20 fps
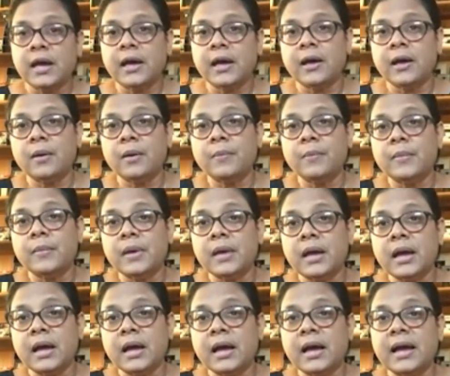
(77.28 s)

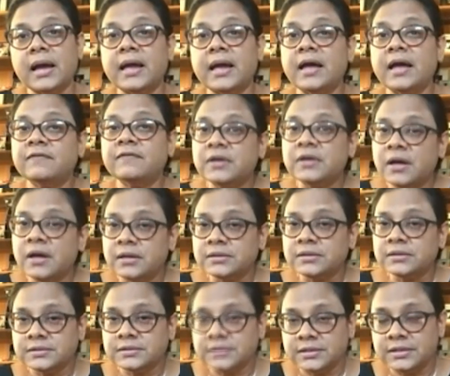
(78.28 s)
Um, I have
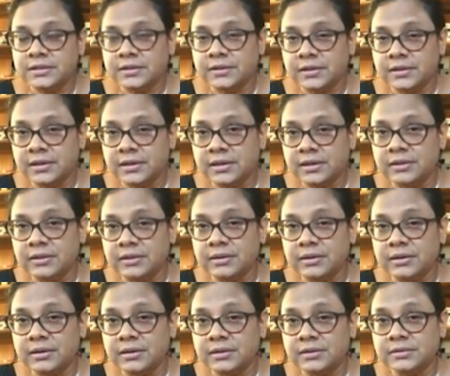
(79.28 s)
not seen the
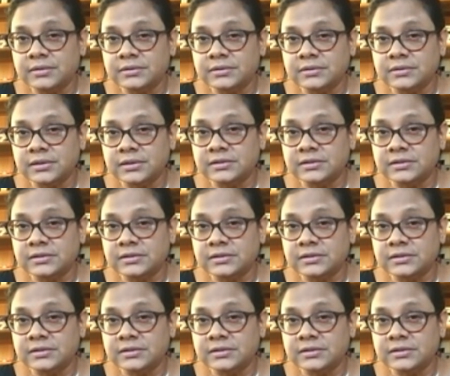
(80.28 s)
the